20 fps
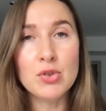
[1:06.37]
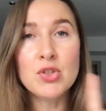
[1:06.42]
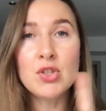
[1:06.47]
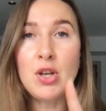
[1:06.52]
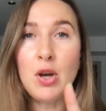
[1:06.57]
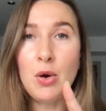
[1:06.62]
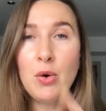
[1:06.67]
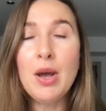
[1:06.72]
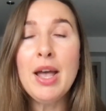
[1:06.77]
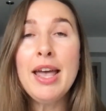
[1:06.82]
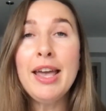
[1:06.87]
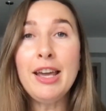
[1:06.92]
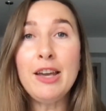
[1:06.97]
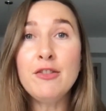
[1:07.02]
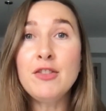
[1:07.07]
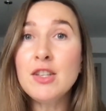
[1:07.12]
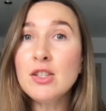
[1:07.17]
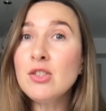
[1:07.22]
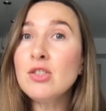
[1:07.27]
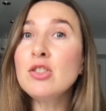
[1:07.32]
So
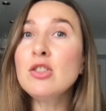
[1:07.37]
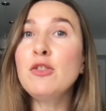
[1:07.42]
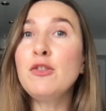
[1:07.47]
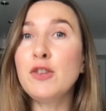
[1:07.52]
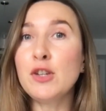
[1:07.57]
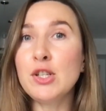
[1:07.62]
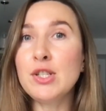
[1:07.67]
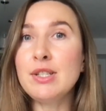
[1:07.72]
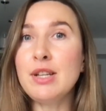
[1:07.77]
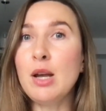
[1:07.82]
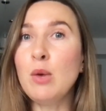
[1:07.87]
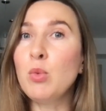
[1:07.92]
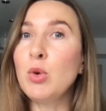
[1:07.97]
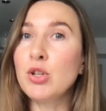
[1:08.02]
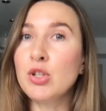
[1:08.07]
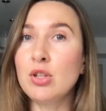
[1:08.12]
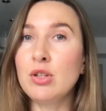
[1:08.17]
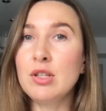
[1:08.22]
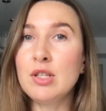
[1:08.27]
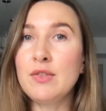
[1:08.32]
if this is the first time
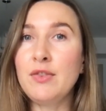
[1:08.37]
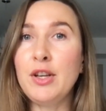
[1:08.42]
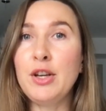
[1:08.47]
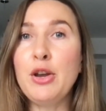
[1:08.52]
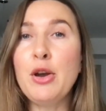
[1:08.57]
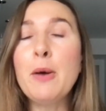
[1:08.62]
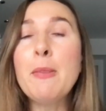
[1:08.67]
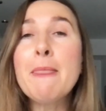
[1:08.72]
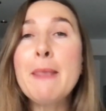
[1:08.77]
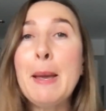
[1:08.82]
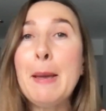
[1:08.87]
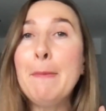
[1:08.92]
watching this video,